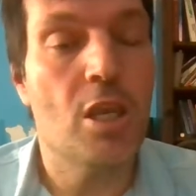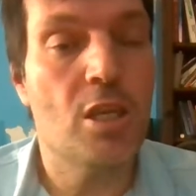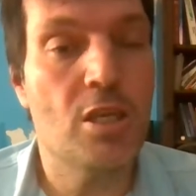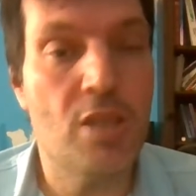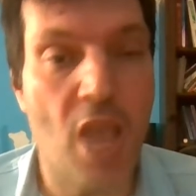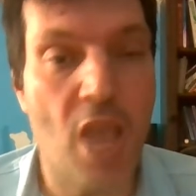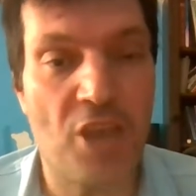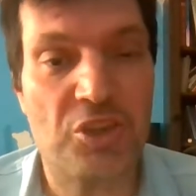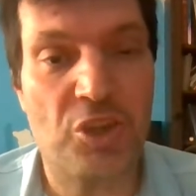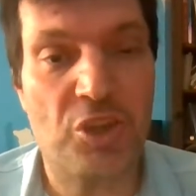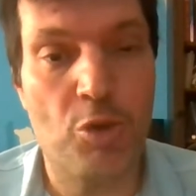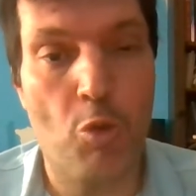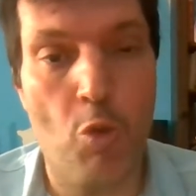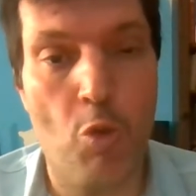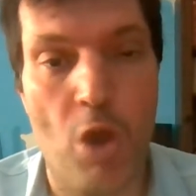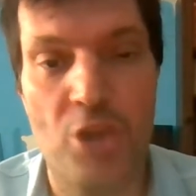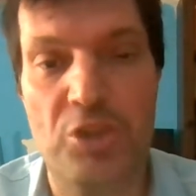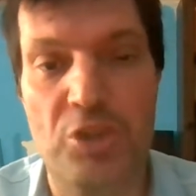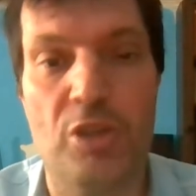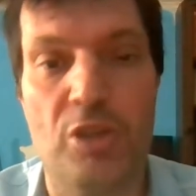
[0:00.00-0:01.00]
Yes, it
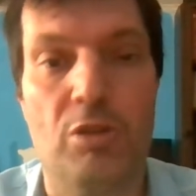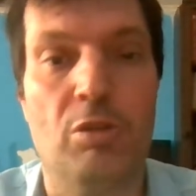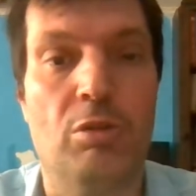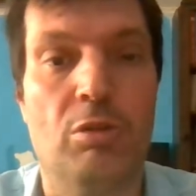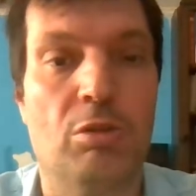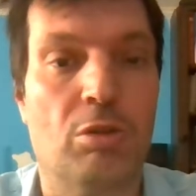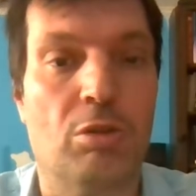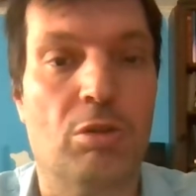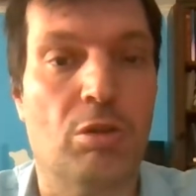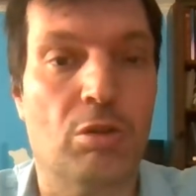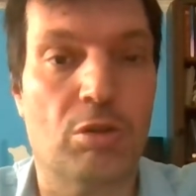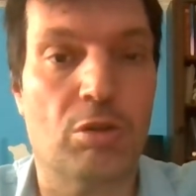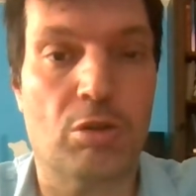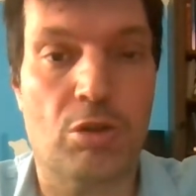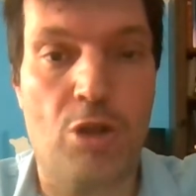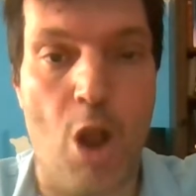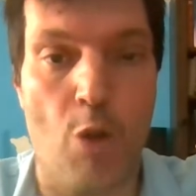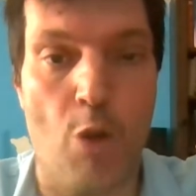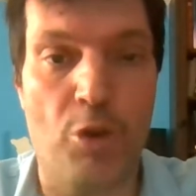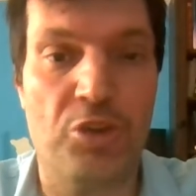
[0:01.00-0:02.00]
wasn't
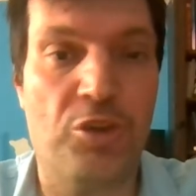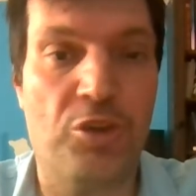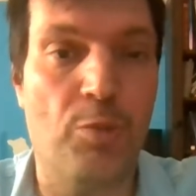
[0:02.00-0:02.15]
going to